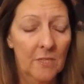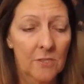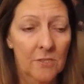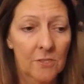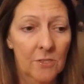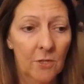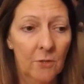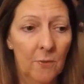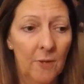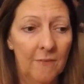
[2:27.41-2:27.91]

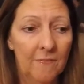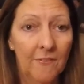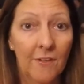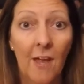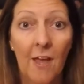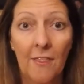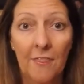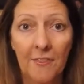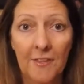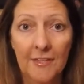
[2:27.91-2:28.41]
So I've
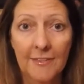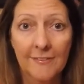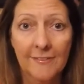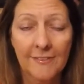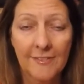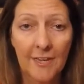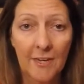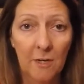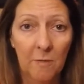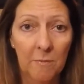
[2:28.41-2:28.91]
got things
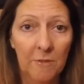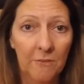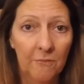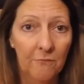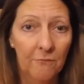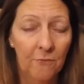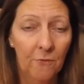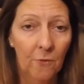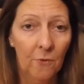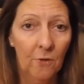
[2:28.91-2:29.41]
there
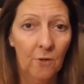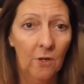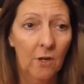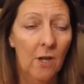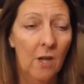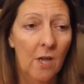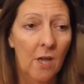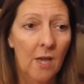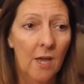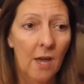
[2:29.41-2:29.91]
before.
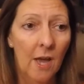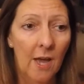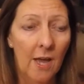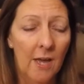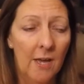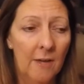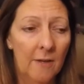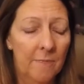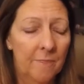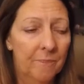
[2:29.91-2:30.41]

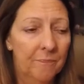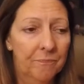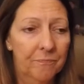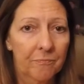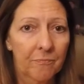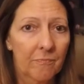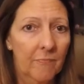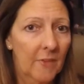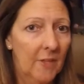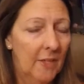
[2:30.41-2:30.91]

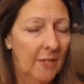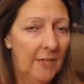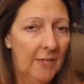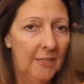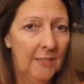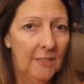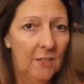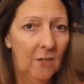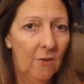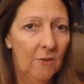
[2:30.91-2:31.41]

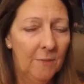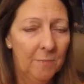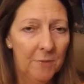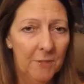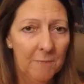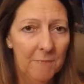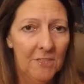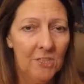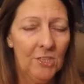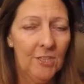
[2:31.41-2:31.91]

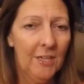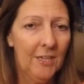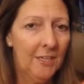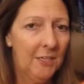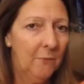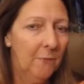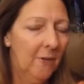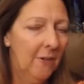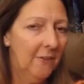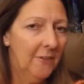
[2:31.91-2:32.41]
Pretty much
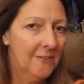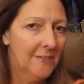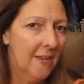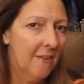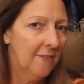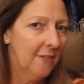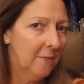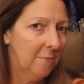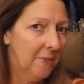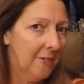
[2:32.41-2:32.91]
anywhere that's
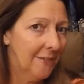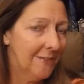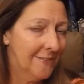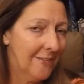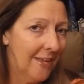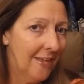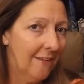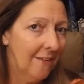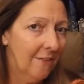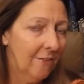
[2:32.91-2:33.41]
having a big
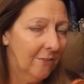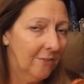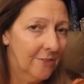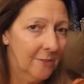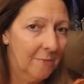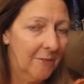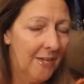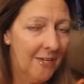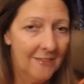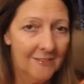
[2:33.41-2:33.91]
sale or
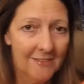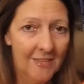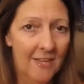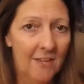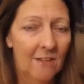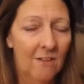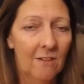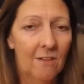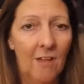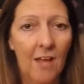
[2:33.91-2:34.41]
some kind of
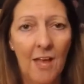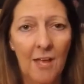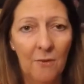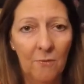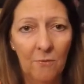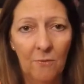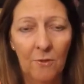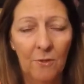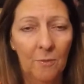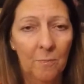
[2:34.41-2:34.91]
sale, I
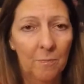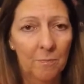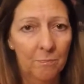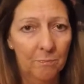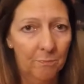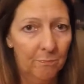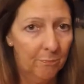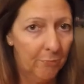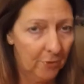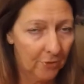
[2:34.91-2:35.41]
will
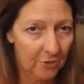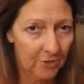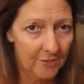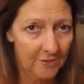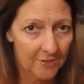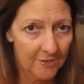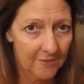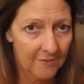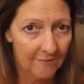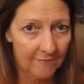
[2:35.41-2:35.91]

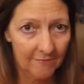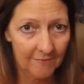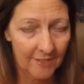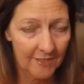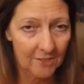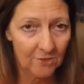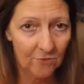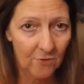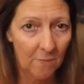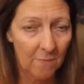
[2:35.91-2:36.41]
purchase
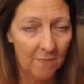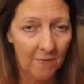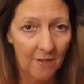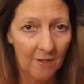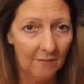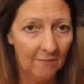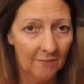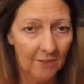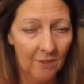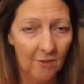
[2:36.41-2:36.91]
things from.
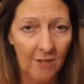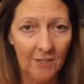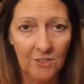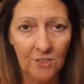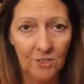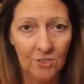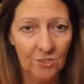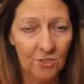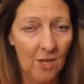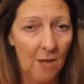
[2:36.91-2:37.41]
I
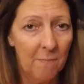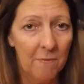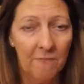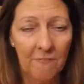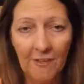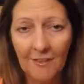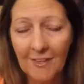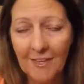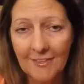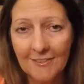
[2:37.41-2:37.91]
just shop. If
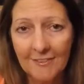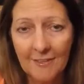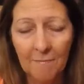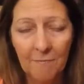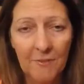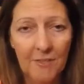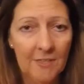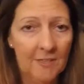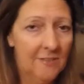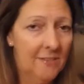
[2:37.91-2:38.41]
I like
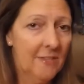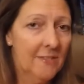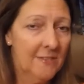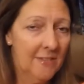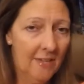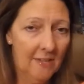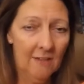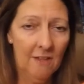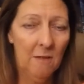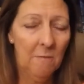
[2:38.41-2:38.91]
something, it's on
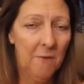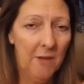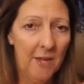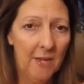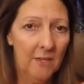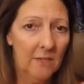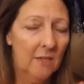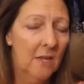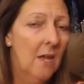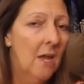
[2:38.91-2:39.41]
sale, I'll buy
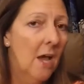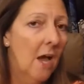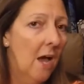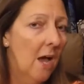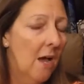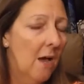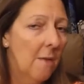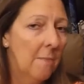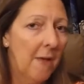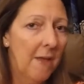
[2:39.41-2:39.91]
it.
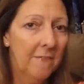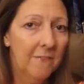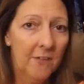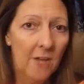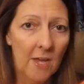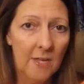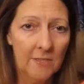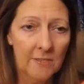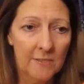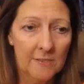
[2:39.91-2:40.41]
I've
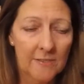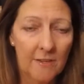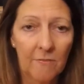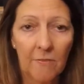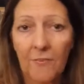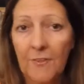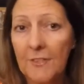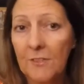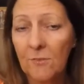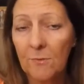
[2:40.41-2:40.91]
gotten
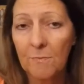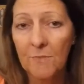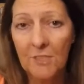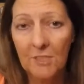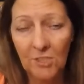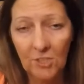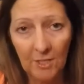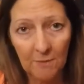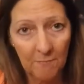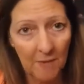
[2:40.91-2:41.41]
several things from
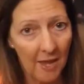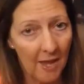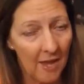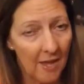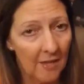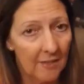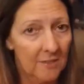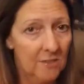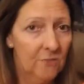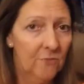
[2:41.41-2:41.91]
TJ
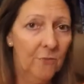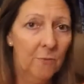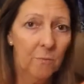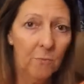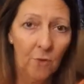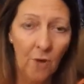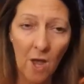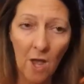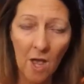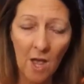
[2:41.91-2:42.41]
Maxx, from
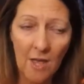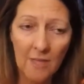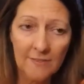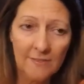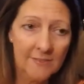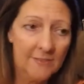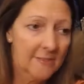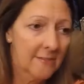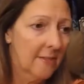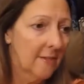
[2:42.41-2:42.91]

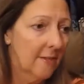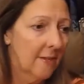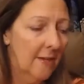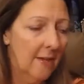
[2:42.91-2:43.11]
Ross.